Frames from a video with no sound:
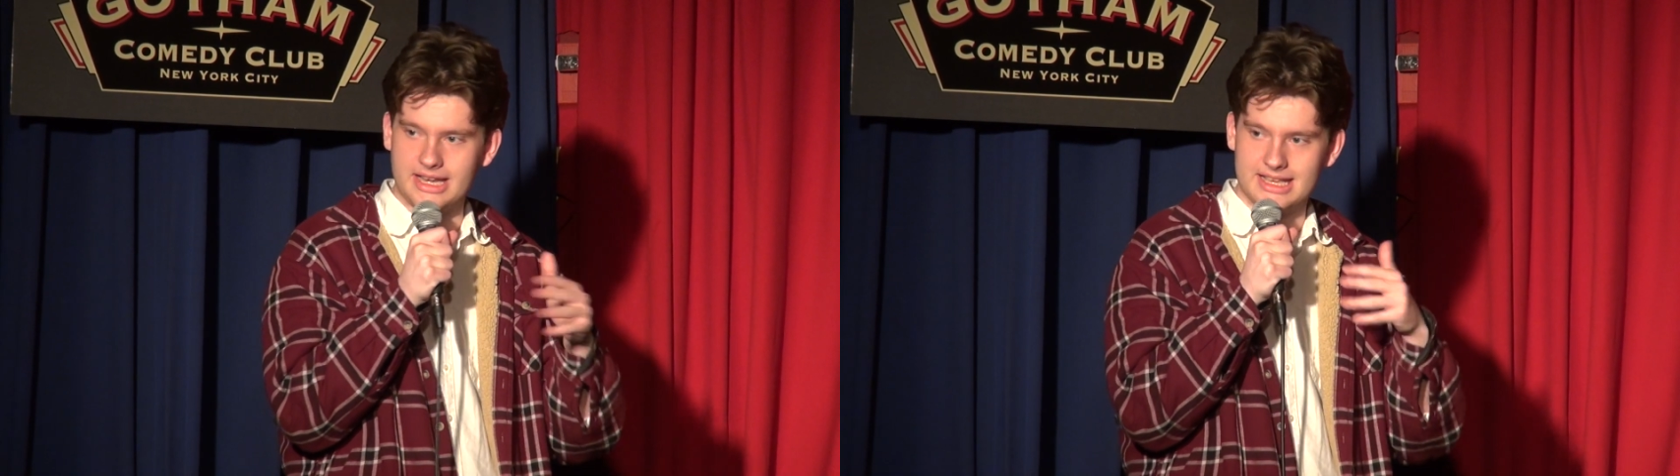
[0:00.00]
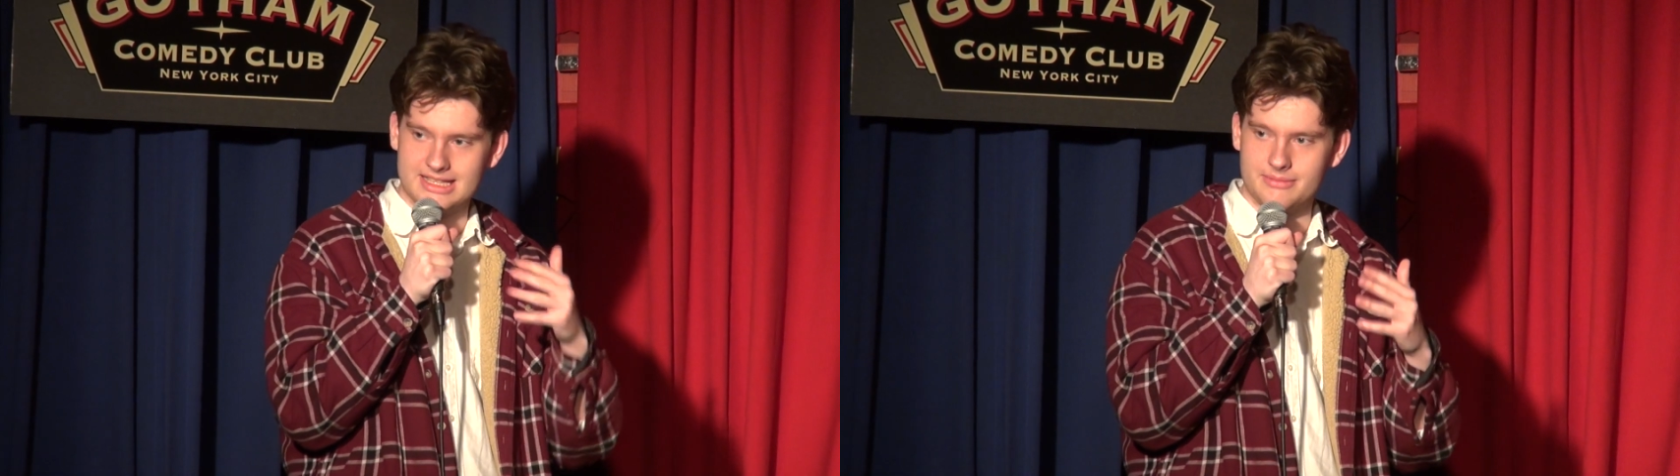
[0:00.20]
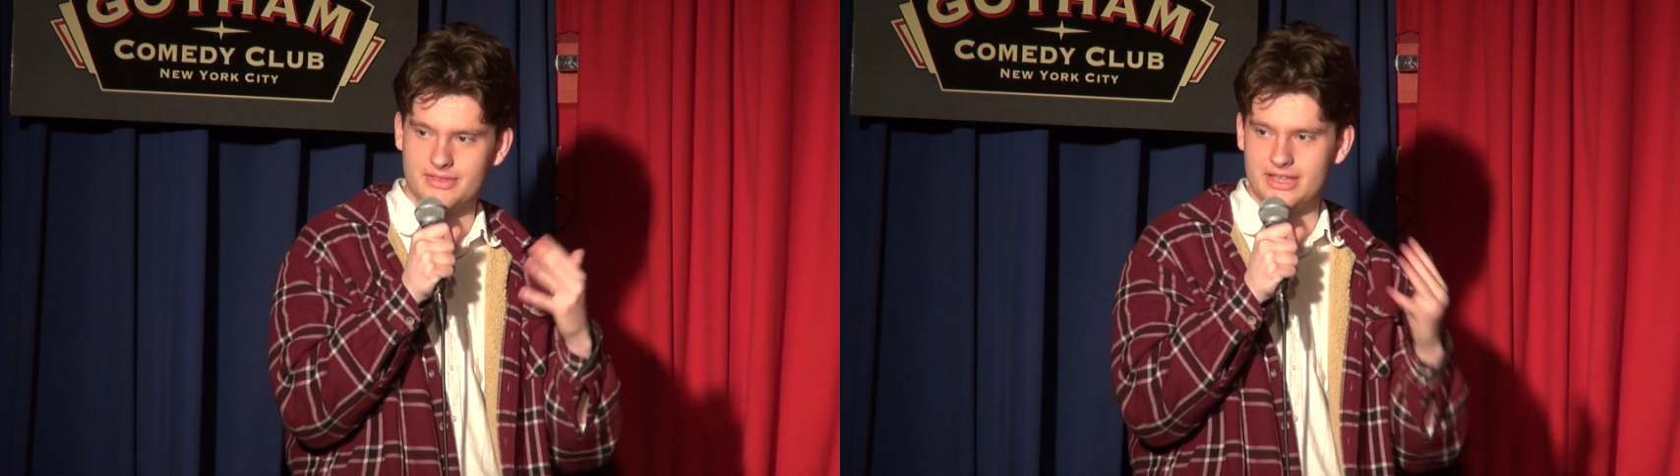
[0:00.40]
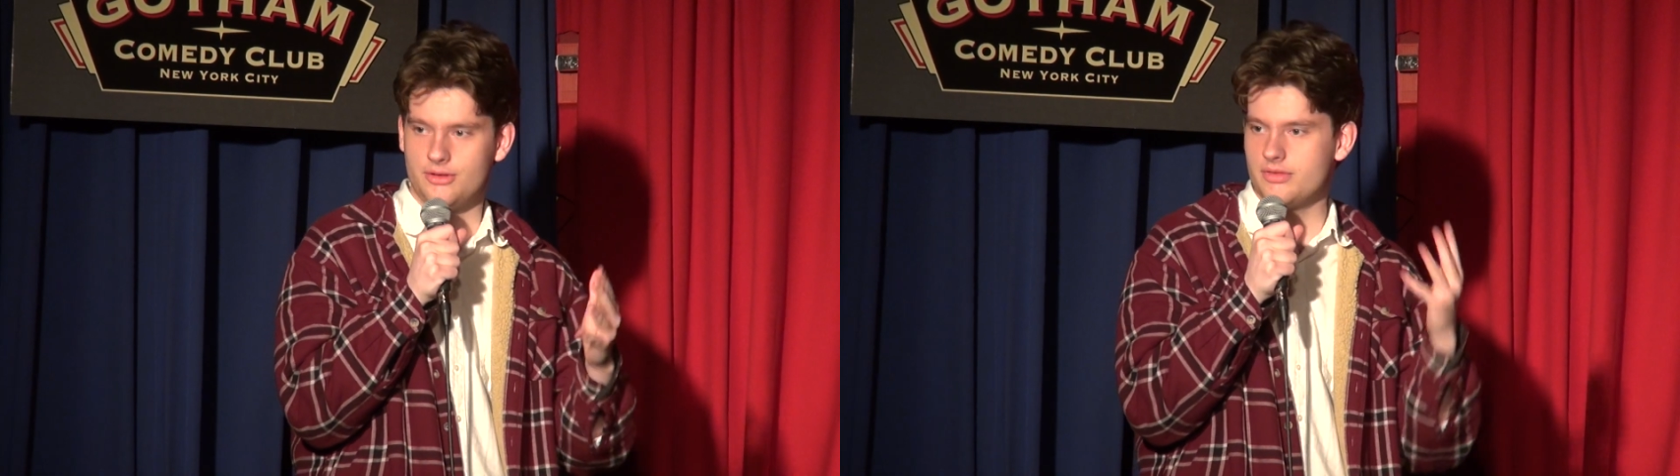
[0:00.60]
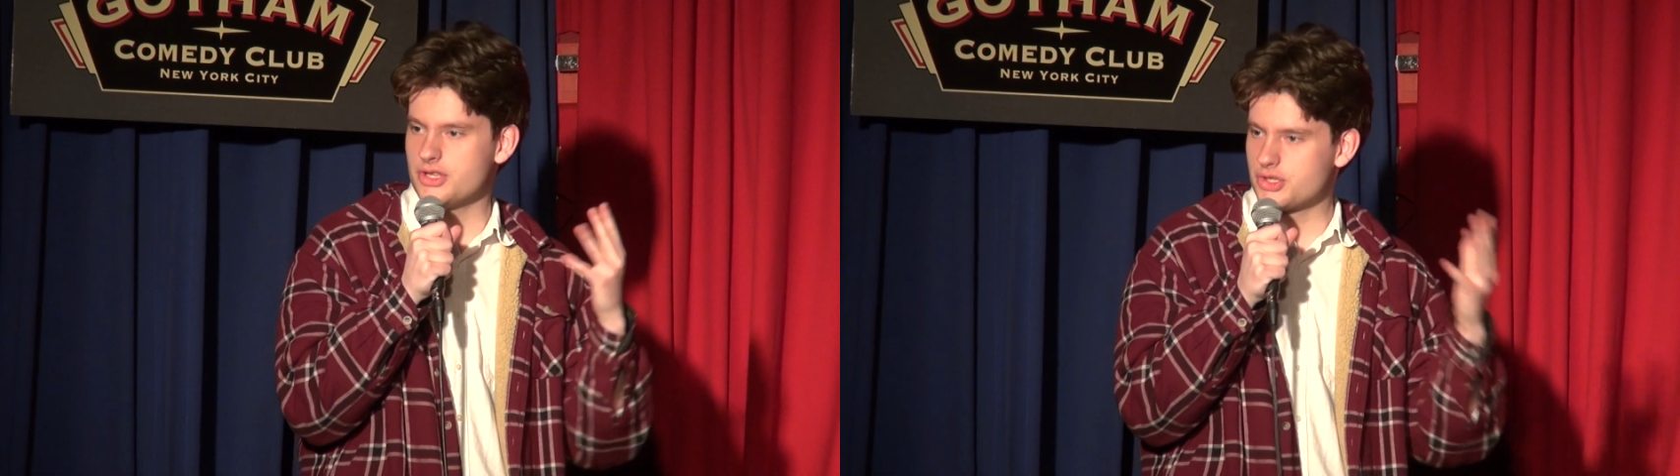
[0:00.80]
and ask them if they
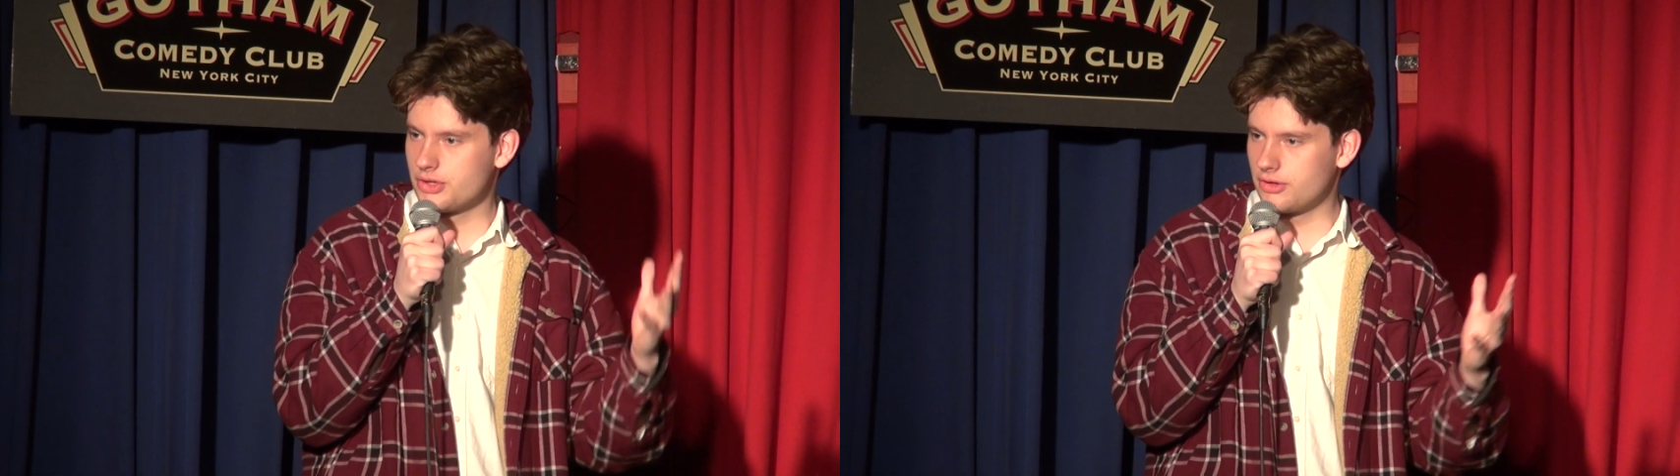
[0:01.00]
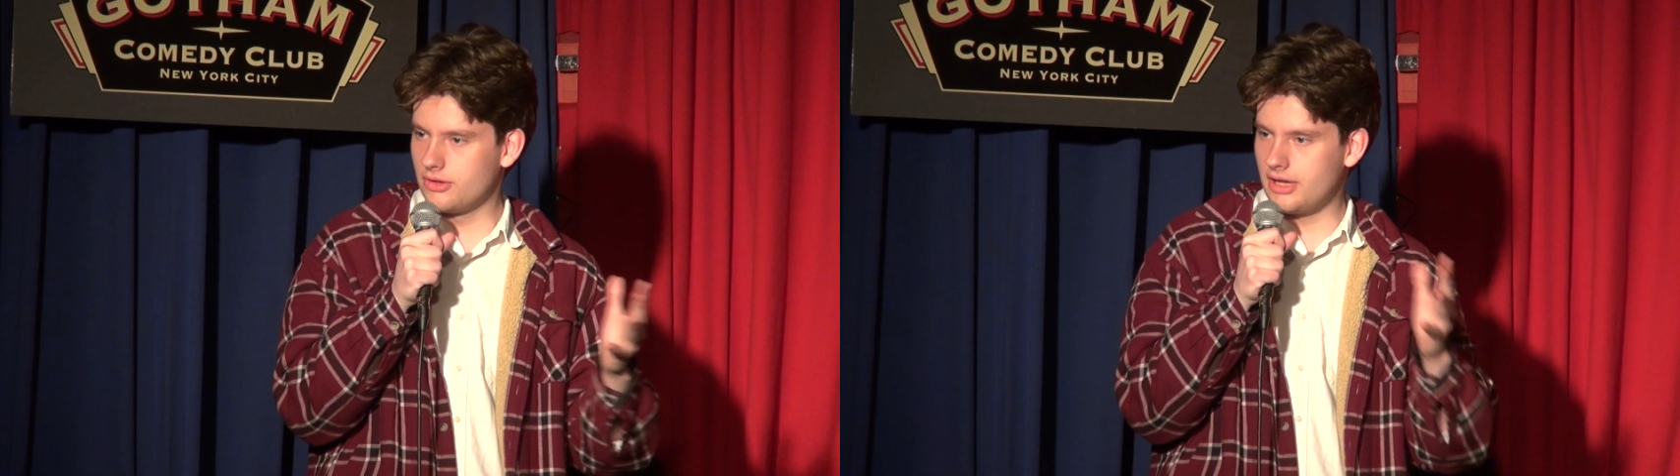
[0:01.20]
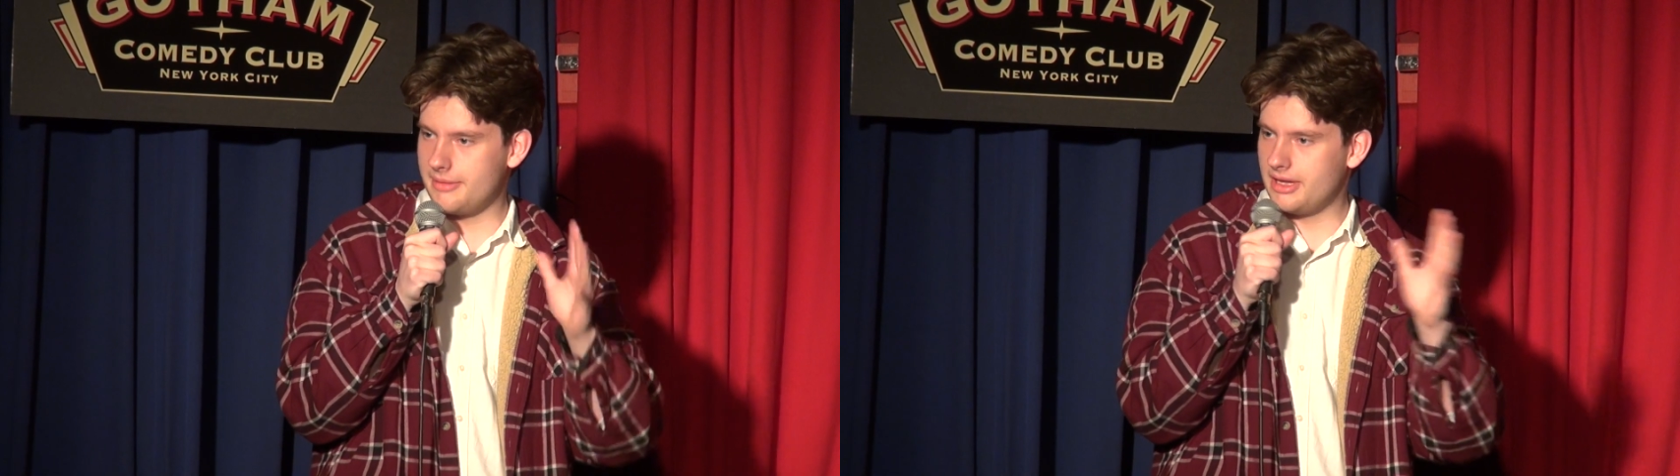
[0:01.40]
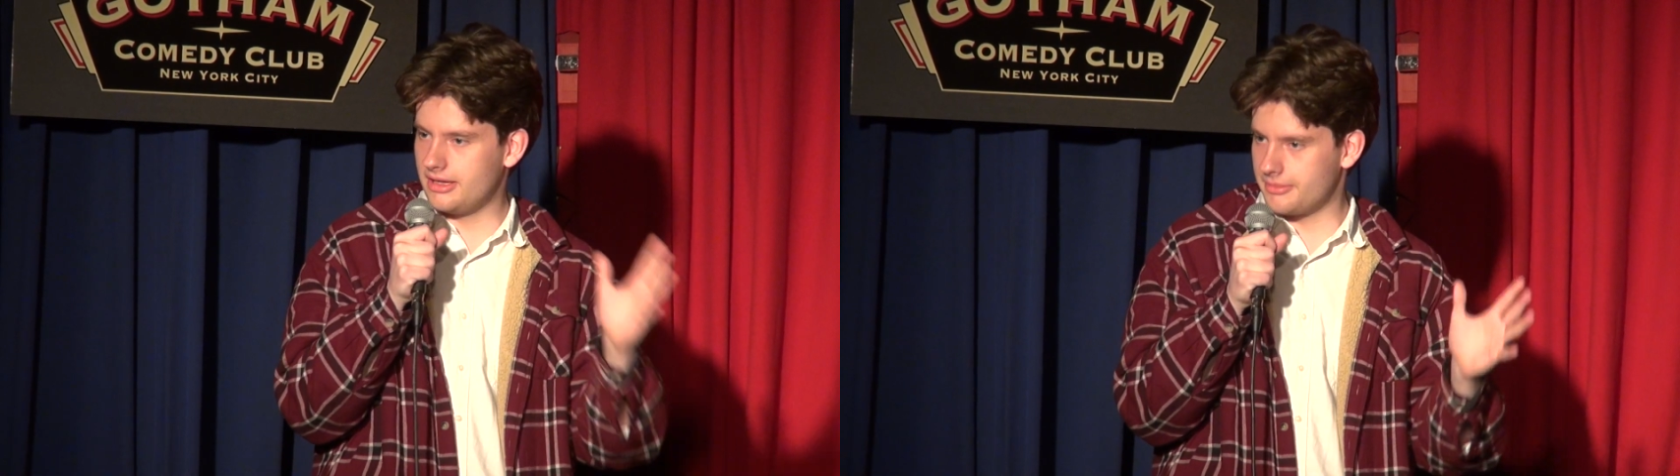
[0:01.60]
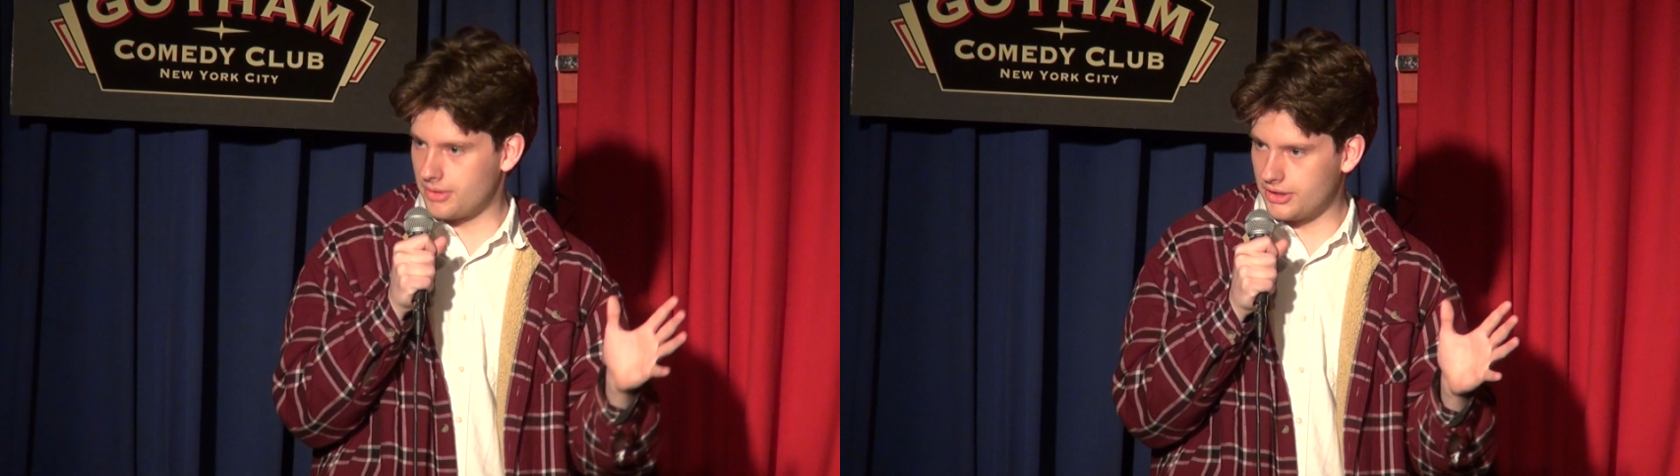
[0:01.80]
knew this girl I met
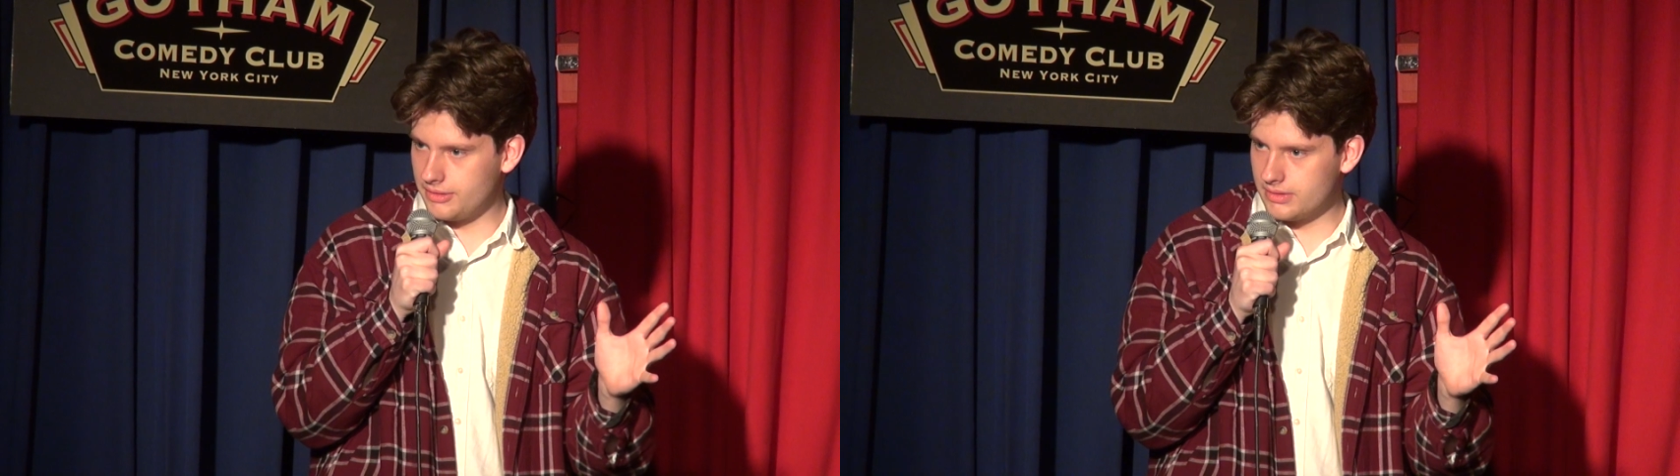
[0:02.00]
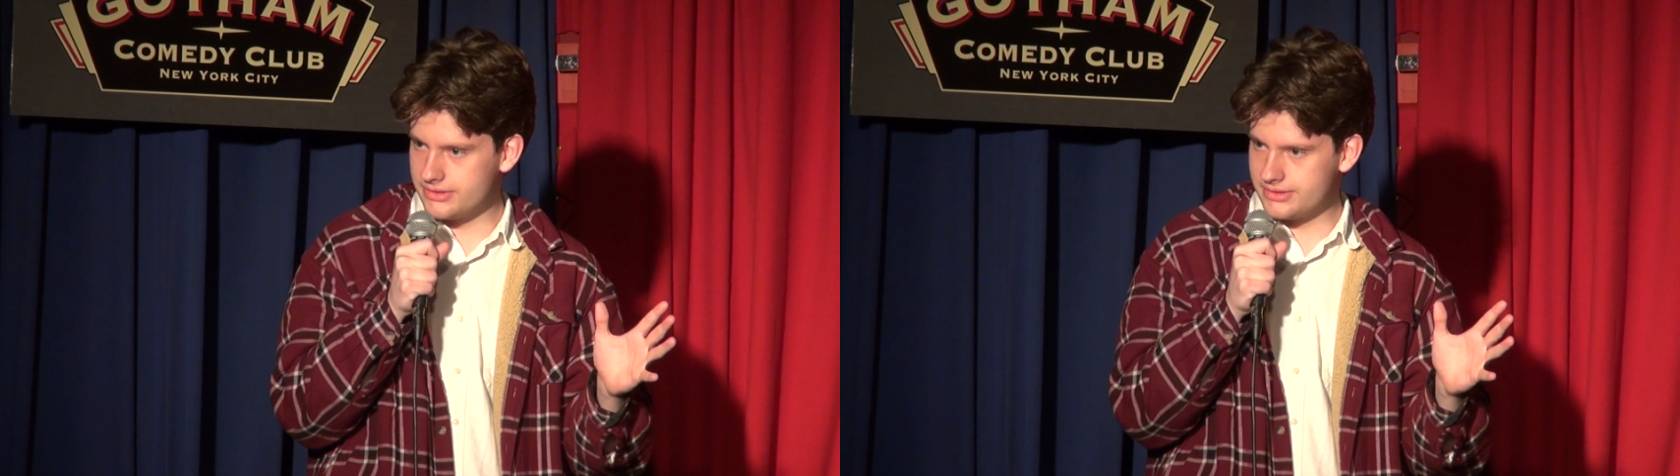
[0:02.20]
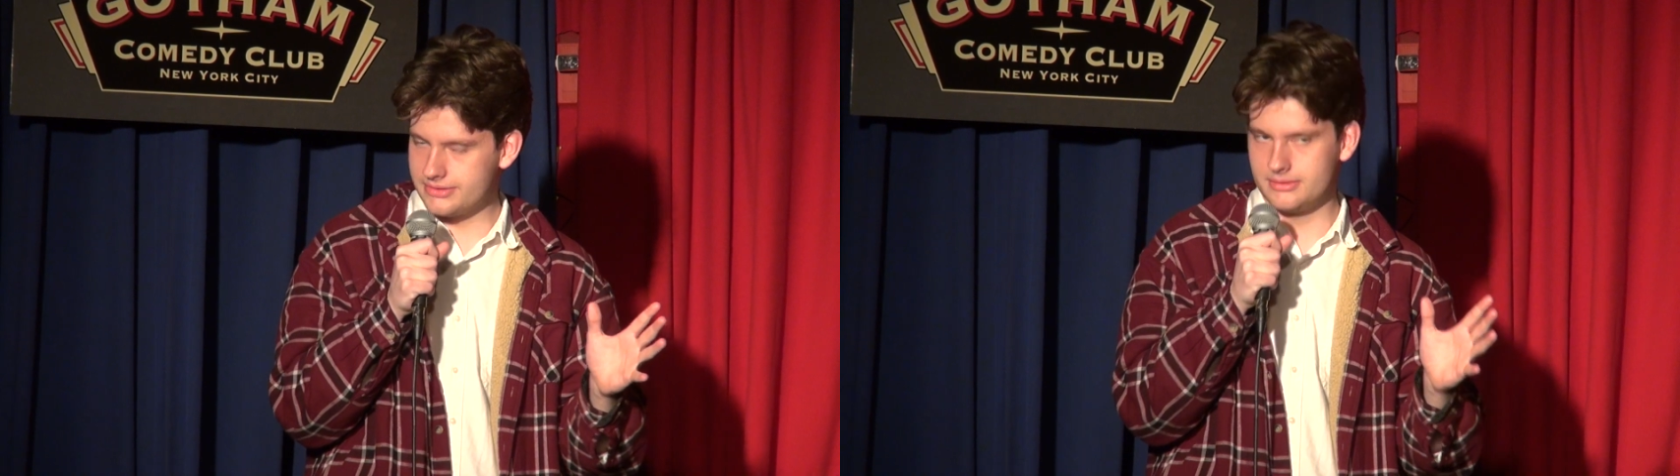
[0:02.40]
at a party once.